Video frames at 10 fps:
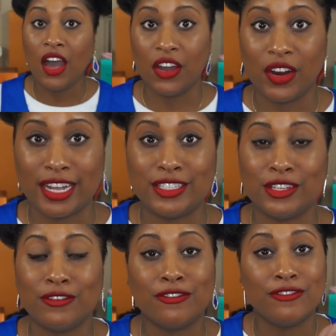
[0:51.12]
All right,
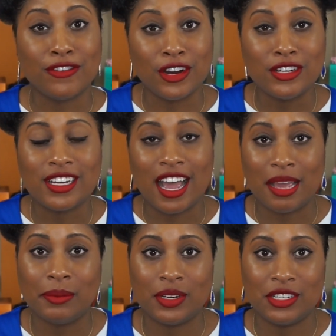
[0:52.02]
so first
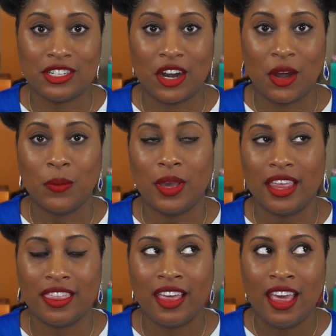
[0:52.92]
I'm gonna start
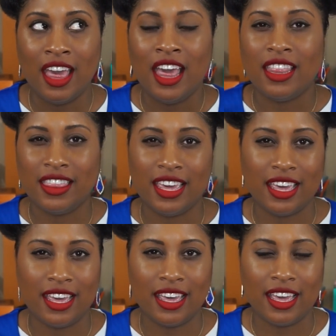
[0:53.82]
with
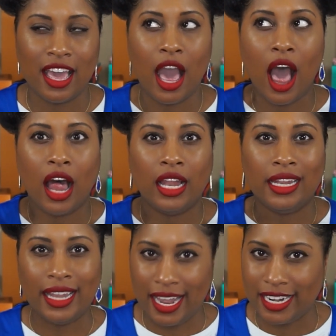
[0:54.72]
the
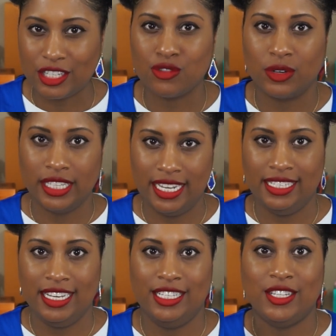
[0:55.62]
latest releases.